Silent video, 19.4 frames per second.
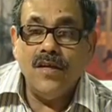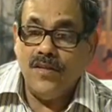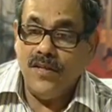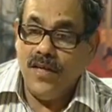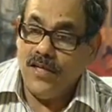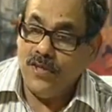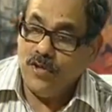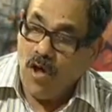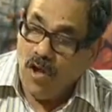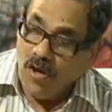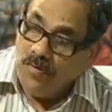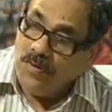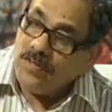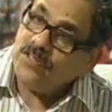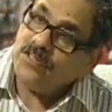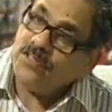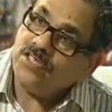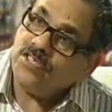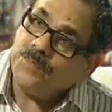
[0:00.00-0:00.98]
that there is
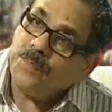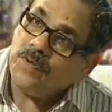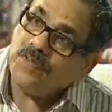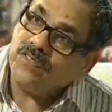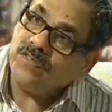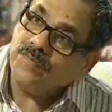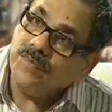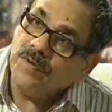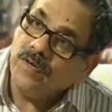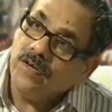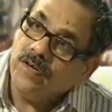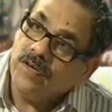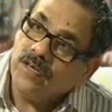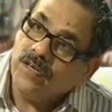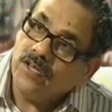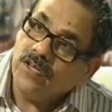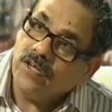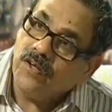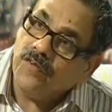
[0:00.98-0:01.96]
always this
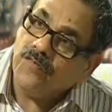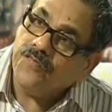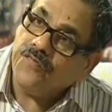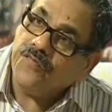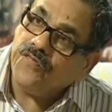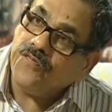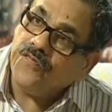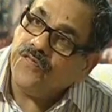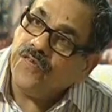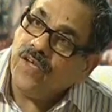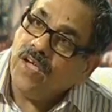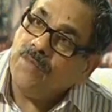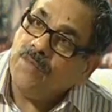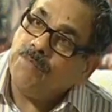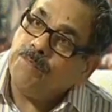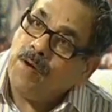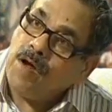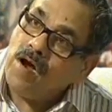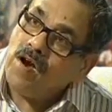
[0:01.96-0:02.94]
possibility of
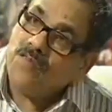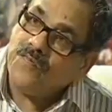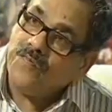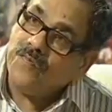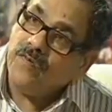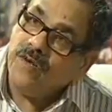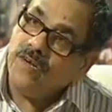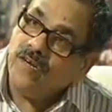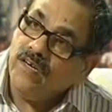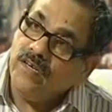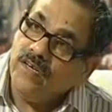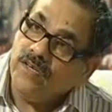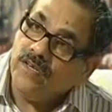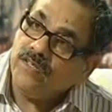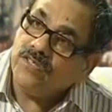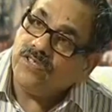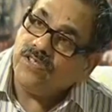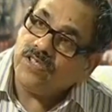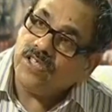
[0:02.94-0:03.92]
a powerful
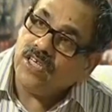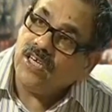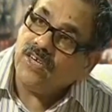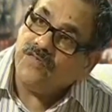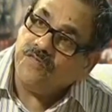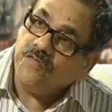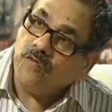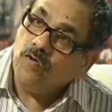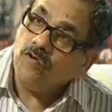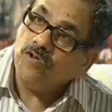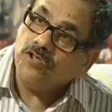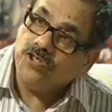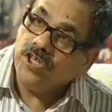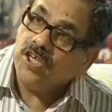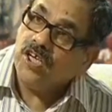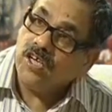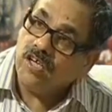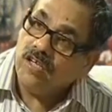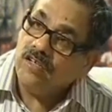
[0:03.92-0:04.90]
Indian state
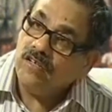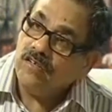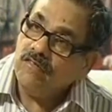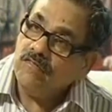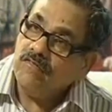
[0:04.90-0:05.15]
forging